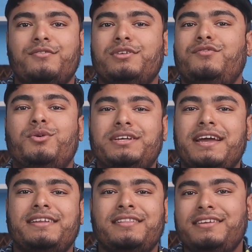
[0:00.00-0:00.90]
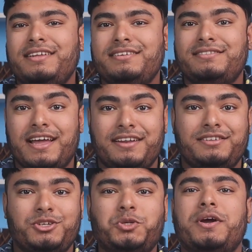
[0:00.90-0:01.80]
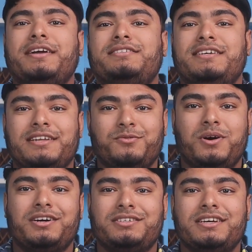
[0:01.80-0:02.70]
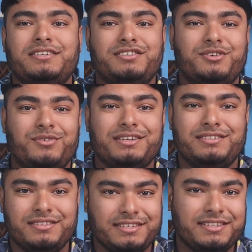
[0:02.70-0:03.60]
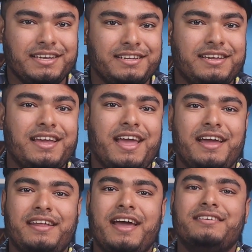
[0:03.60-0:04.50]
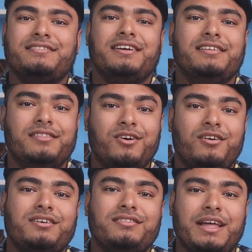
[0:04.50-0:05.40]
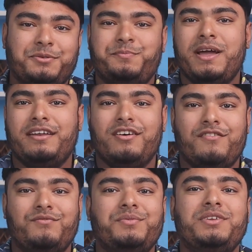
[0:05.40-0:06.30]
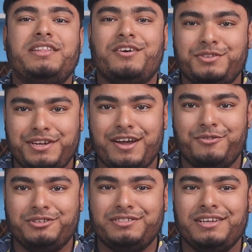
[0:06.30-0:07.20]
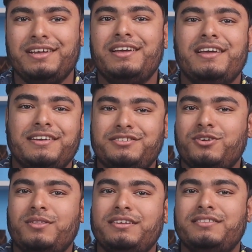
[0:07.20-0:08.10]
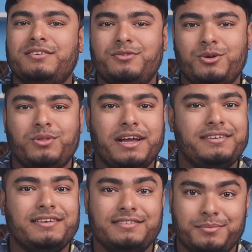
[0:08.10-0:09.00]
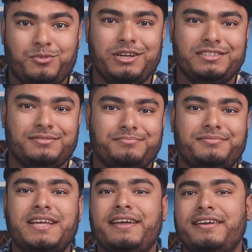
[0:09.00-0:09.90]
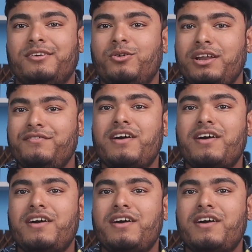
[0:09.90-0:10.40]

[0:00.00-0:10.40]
With 48 LEDs and 2x 10 watt, it generates less heat and has a long lifespan of 50,000 hours. Installing the grow light is a breeze, taking only